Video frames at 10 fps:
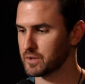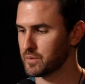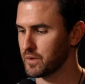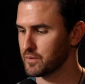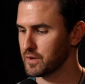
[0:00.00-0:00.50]
which
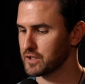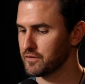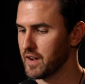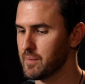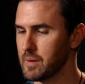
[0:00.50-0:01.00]
with
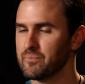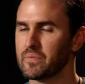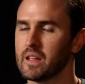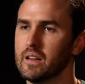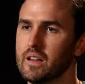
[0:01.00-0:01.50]
Richard Feynman,
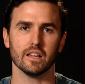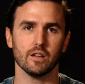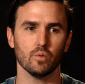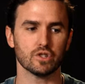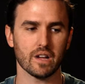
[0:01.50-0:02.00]

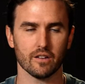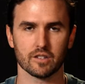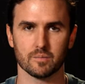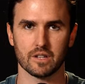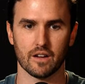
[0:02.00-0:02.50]
he would challenge
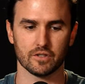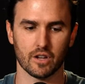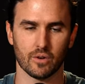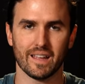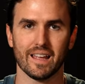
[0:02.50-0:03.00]
himself to
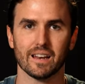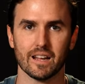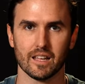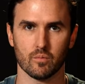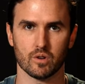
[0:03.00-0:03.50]
go, can
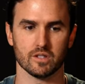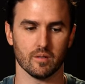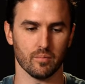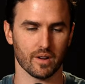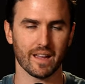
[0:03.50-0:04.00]
I get more
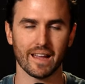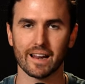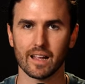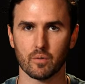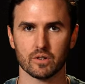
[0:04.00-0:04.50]
simple? Can
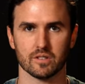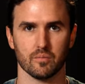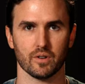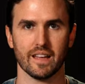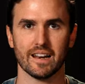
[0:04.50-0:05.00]
I get more
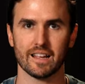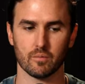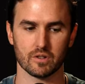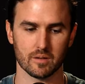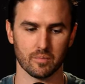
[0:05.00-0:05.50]
simple? Can I get
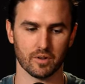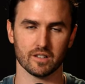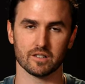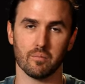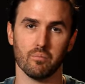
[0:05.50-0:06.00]
more simple?
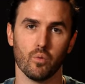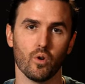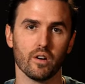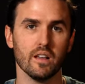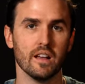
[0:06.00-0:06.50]
Because the
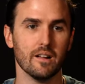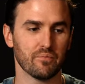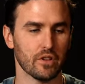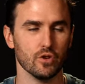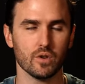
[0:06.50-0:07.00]
more
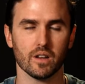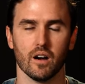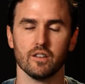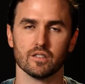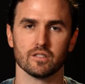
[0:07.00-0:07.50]
that you can
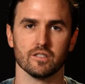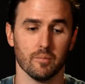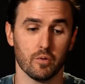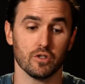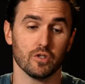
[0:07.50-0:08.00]
understand,
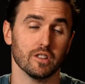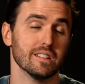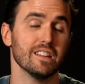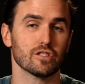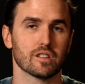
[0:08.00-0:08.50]
the more that you can
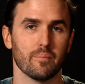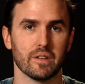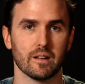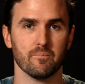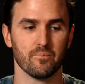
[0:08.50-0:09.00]
teach
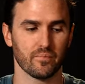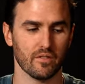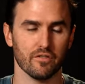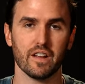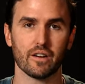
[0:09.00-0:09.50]
something
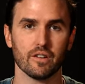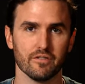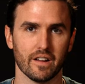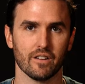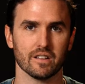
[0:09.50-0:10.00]
very,
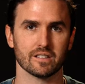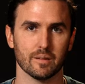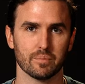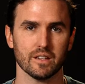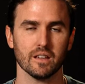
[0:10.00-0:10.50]
very
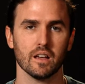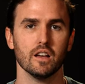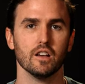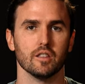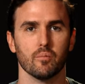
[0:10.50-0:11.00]
simply,
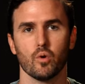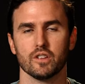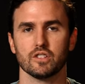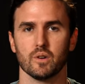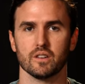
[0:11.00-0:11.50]
the more
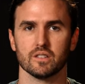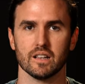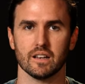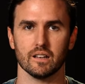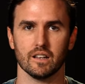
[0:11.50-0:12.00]
that you
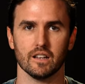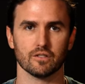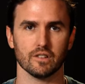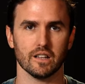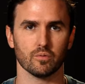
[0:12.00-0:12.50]
understand it. And
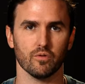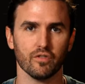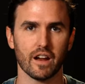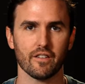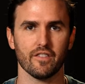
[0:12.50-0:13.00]
it's
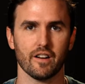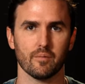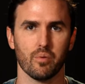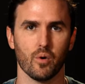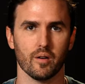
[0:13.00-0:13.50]
very, very
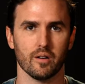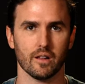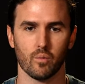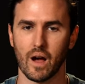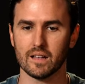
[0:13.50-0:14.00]
important.
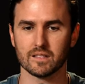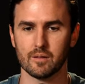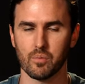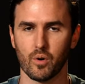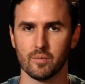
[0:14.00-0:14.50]
And why is it
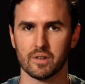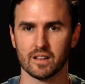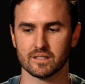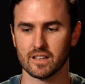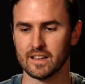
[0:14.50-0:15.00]
important?
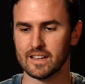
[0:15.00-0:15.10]
Because